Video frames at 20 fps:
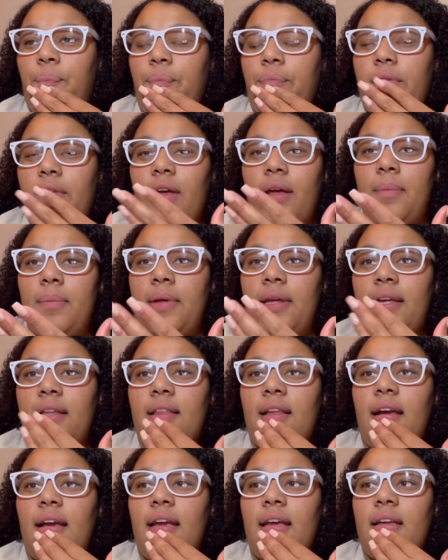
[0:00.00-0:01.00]
I mean,
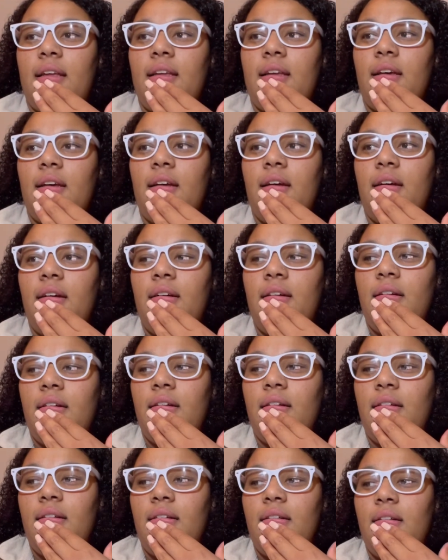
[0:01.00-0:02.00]
like,
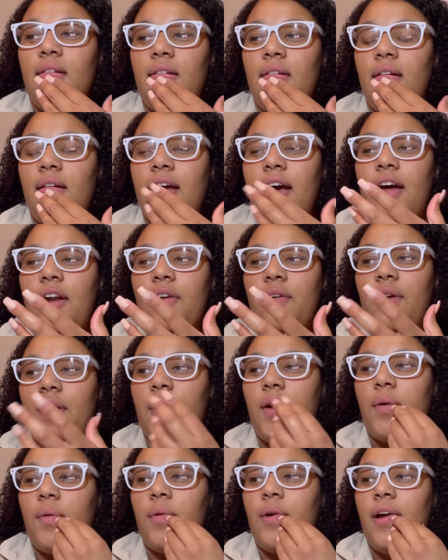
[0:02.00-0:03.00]
I don't
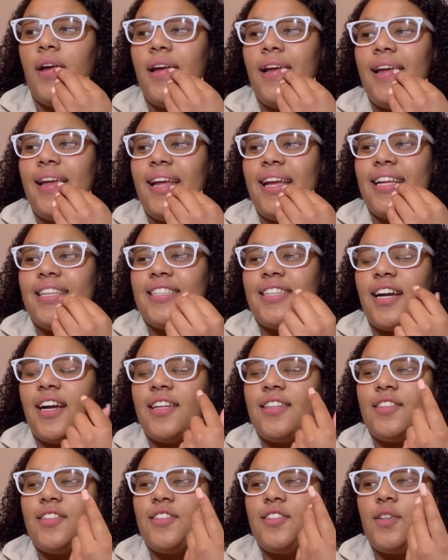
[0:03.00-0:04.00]
know. It's
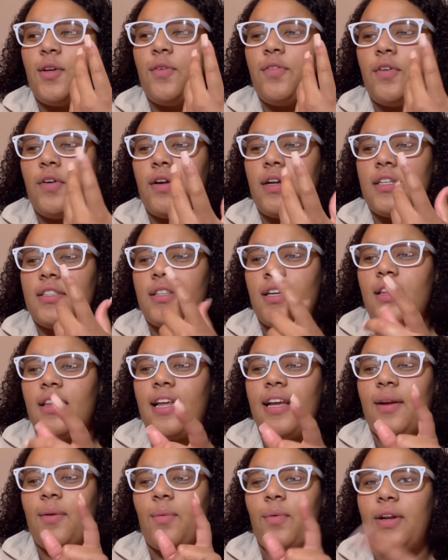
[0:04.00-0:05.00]
gotten so focused on
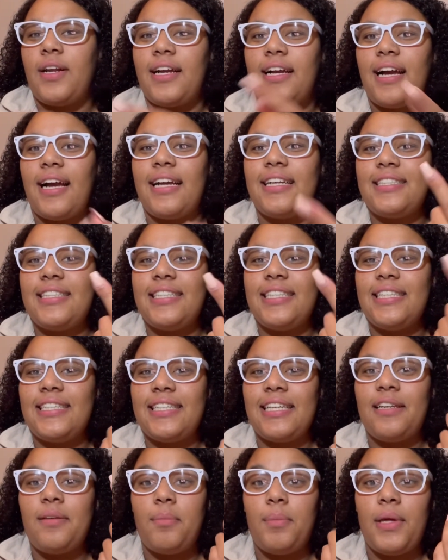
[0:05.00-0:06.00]
like what a guy
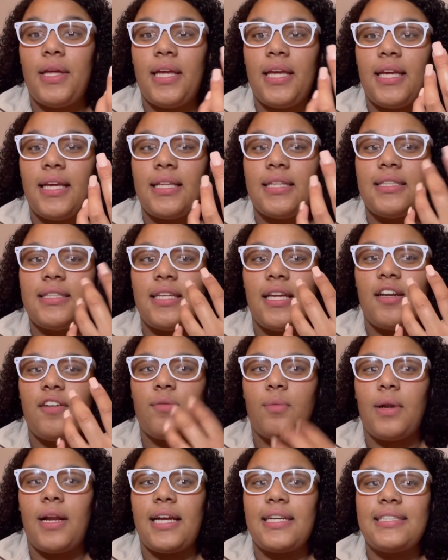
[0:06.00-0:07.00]
sees in me instead
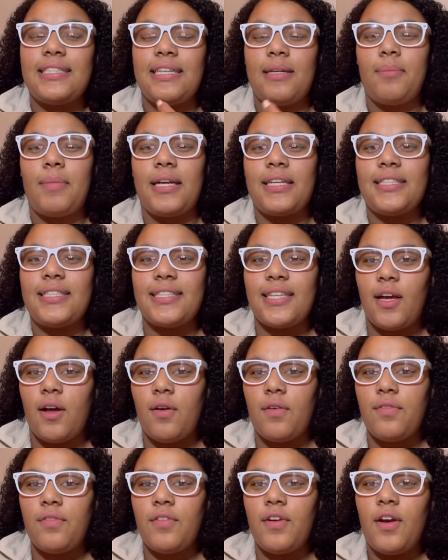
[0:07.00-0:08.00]
of what I see in
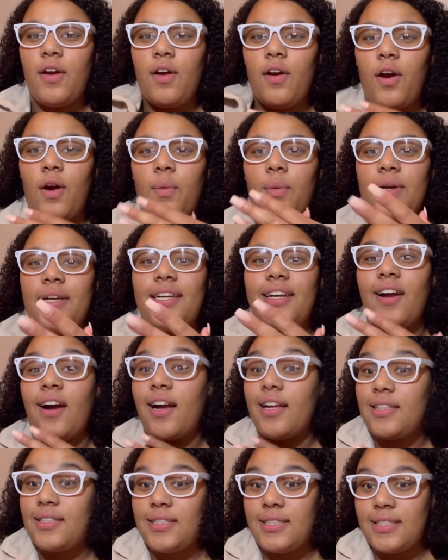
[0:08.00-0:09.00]
myself or what
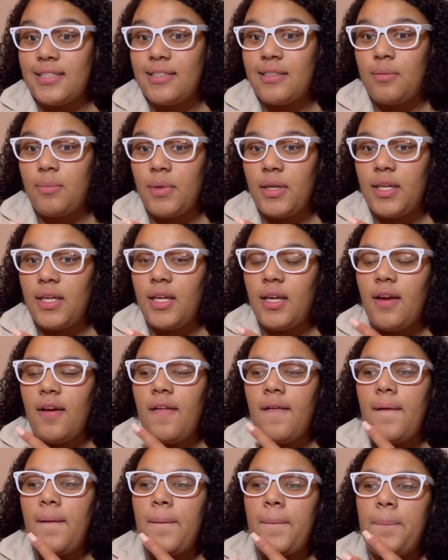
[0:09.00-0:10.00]
God sees in me.
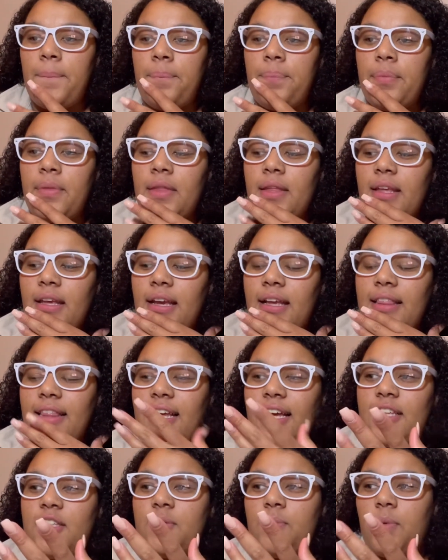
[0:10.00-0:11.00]
And
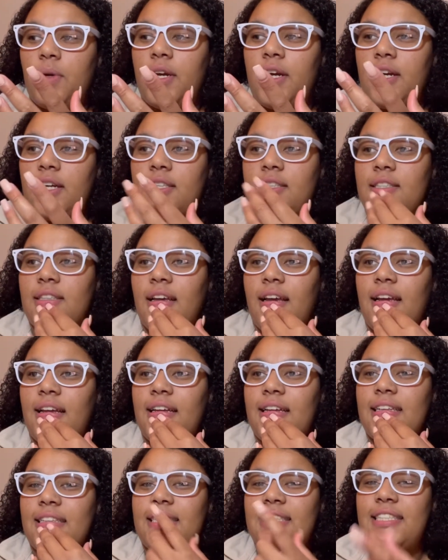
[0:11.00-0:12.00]
that's where it's
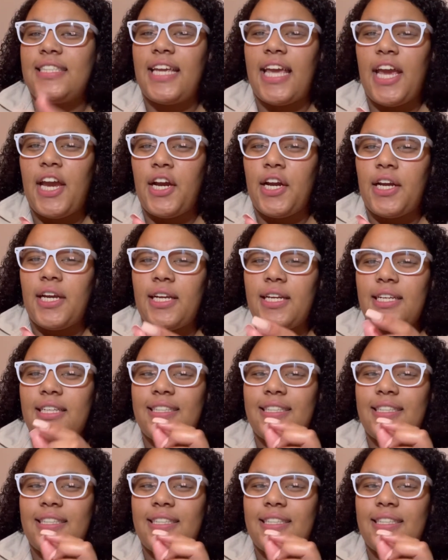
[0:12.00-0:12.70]
like, it's scary.